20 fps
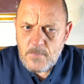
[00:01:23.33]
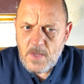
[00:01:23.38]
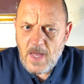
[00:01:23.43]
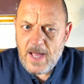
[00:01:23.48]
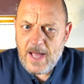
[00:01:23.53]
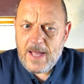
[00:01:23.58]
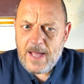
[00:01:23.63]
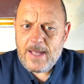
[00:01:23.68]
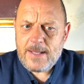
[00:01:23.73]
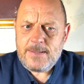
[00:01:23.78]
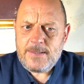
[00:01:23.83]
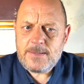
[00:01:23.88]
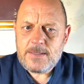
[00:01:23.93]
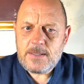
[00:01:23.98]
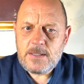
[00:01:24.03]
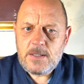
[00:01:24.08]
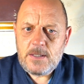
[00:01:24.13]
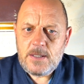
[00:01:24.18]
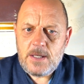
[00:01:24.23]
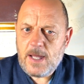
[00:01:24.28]
And
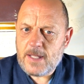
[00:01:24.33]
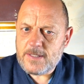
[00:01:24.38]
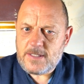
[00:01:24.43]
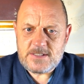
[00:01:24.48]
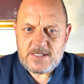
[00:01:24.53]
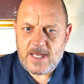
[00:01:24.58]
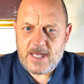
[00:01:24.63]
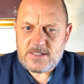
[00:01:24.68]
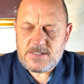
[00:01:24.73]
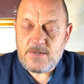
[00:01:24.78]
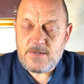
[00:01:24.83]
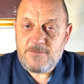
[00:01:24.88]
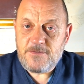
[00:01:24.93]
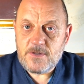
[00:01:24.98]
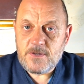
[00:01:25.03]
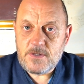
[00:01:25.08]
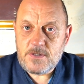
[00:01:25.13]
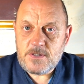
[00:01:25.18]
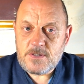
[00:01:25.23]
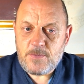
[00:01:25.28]
I had the exact same
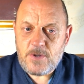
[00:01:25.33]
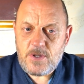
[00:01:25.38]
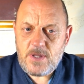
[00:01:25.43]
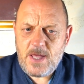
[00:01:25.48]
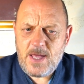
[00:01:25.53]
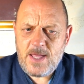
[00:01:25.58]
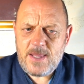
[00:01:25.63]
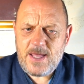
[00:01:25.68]
feelings about that.